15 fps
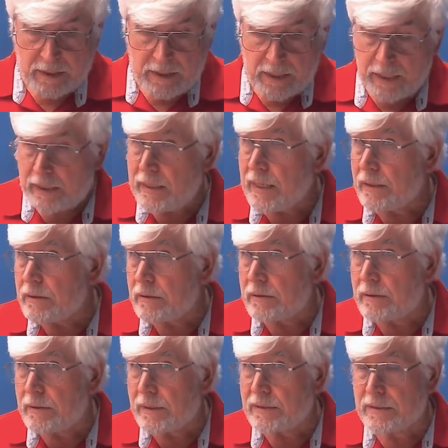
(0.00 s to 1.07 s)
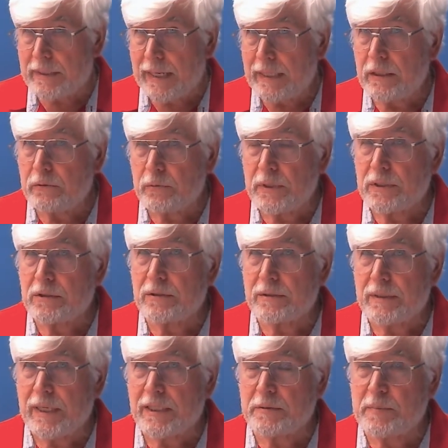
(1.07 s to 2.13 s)
Another snake
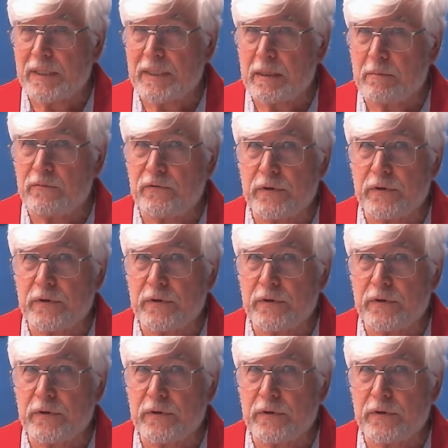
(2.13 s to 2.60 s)
which has become